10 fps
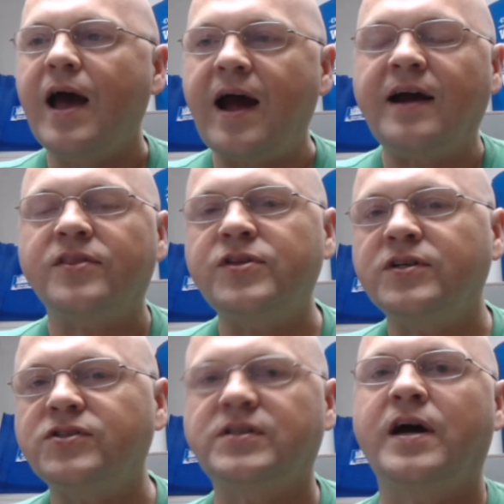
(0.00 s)
At
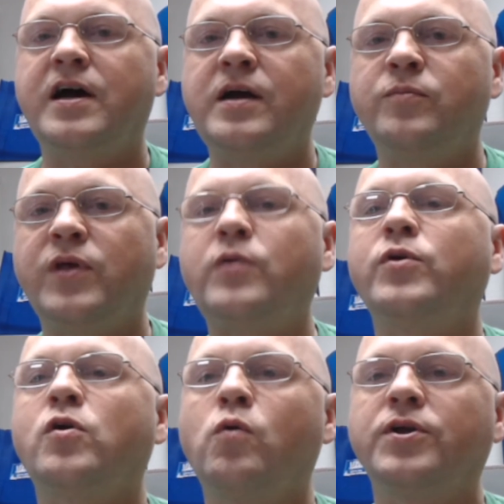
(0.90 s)
this time, they
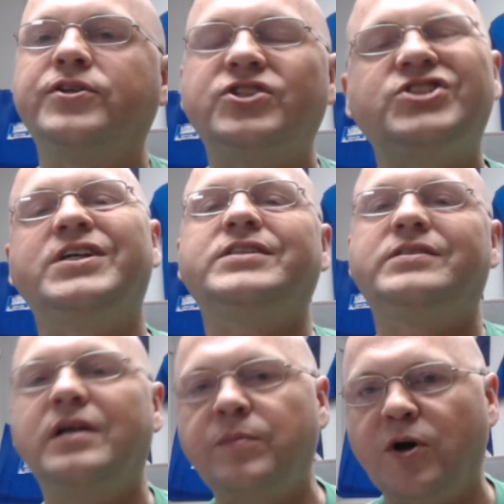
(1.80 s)
recorded 6
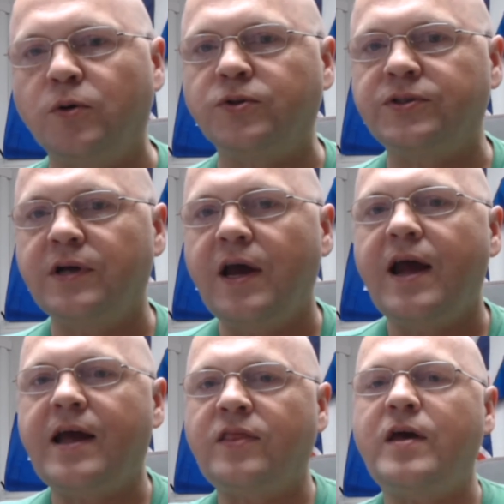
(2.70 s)
demos,
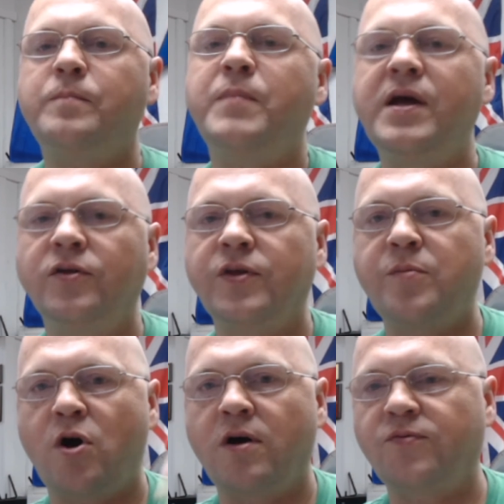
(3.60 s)
and they mailed them
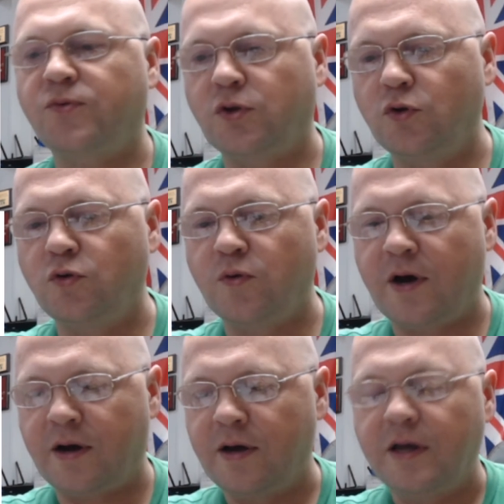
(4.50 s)
off
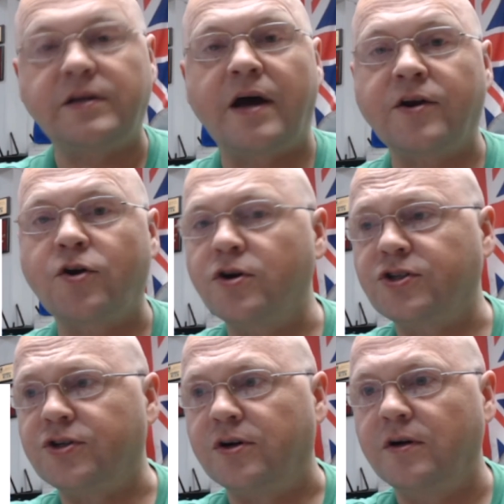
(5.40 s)
to Don
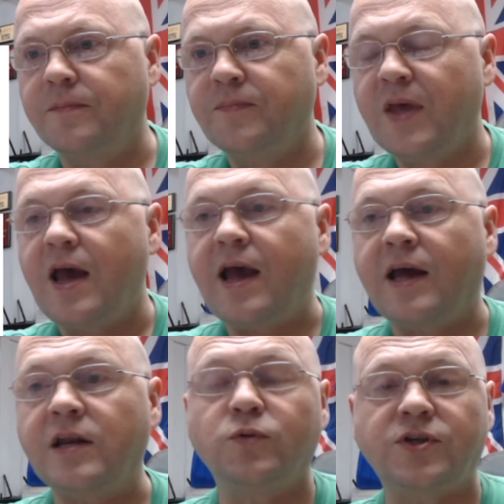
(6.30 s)
Kirshner.
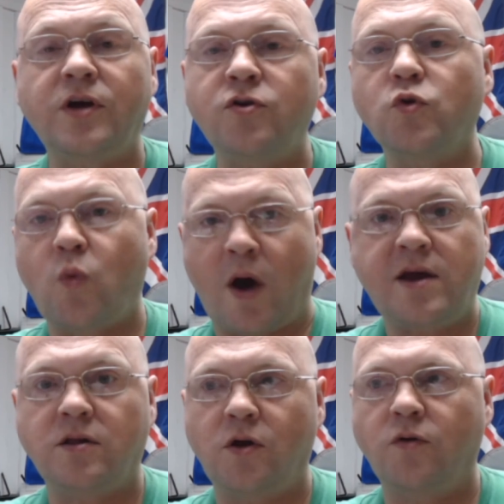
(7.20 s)
And it was under the
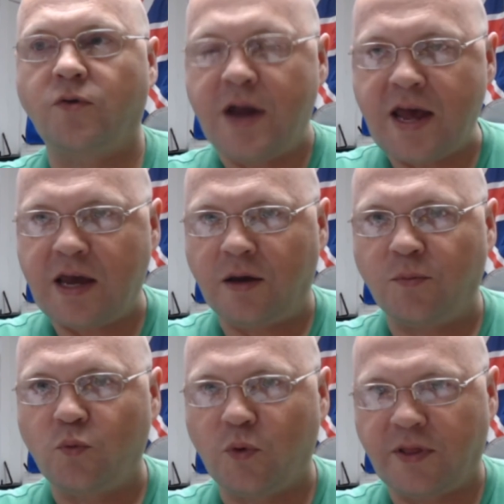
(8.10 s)
White Clover
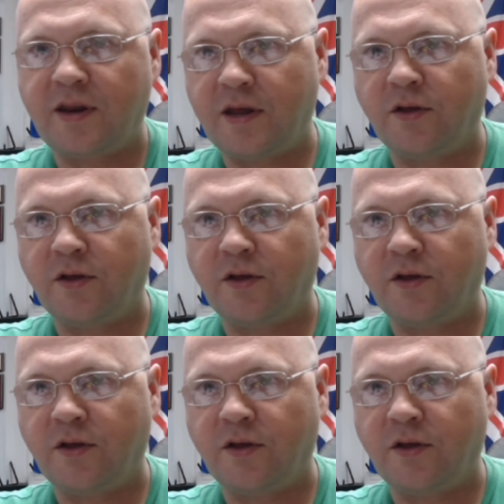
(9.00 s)
name when they